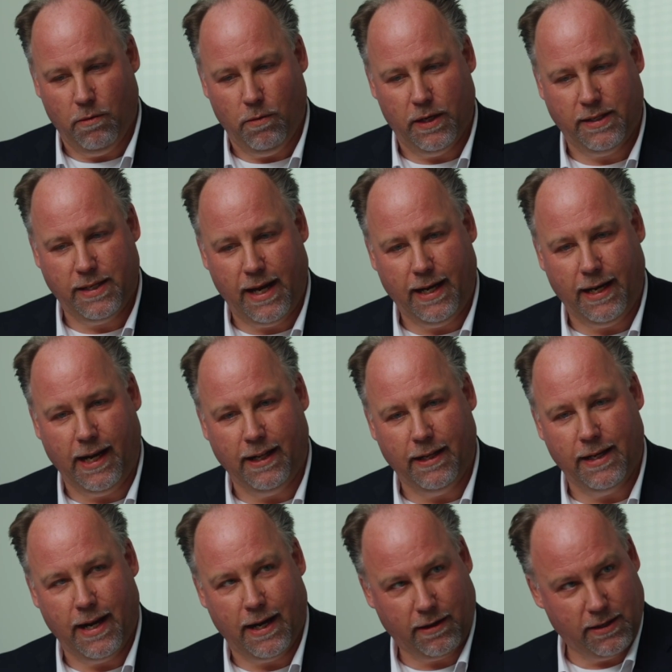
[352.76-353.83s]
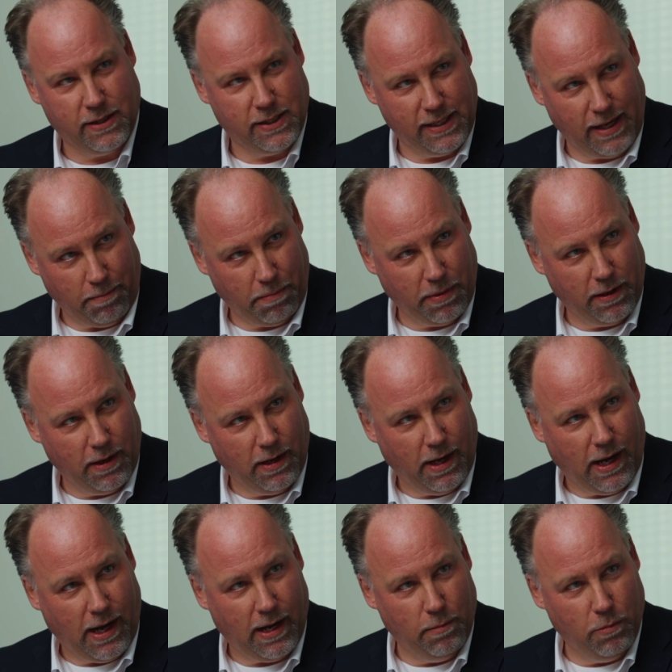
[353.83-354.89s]
we're taking the next step
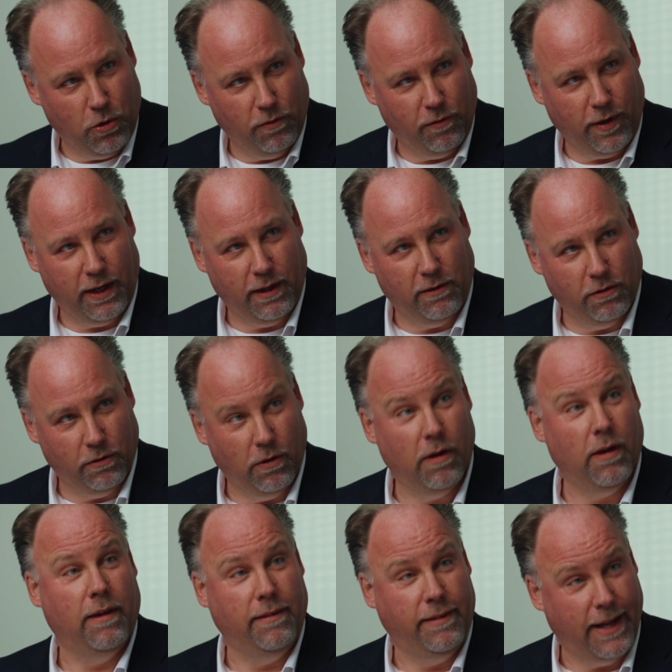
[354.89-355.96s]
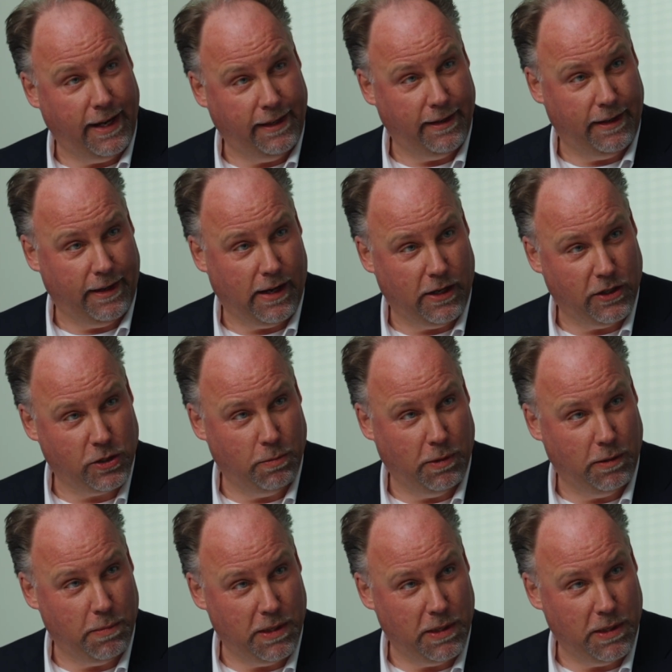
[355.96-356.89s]
and move into data enhancement